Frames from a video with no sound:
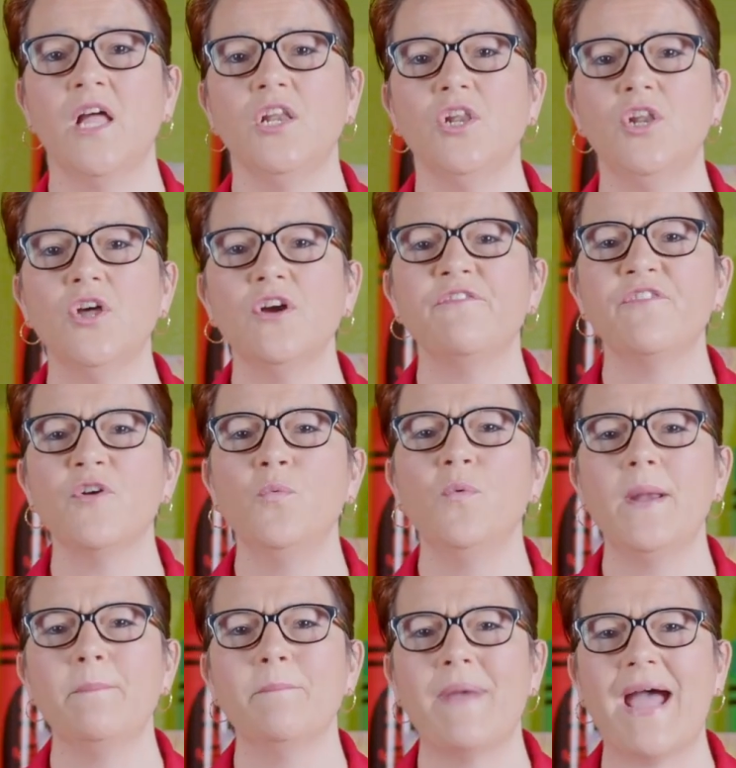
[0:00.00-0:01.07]
Look for
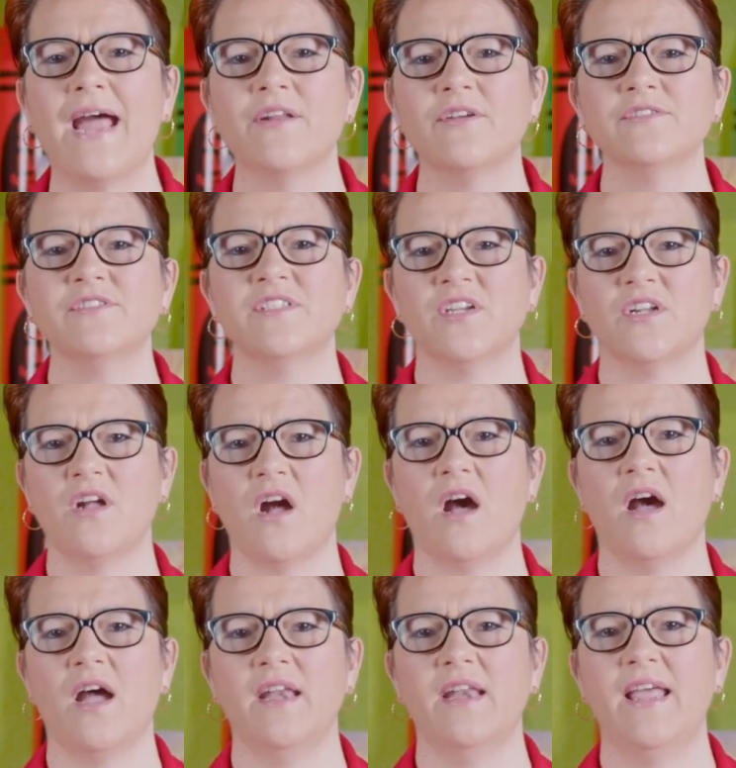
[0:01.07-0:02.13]
what matters to
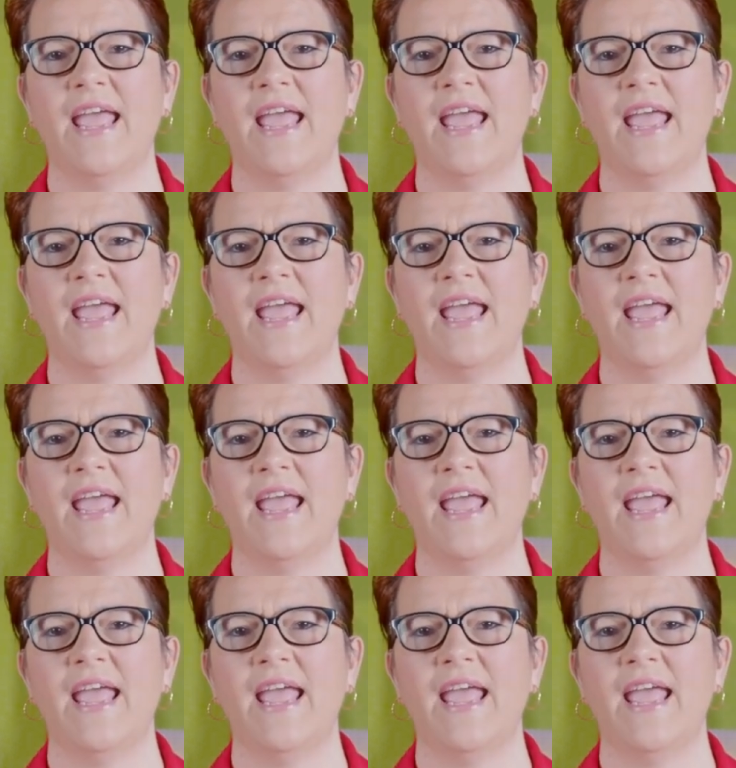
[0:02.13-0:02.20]
God,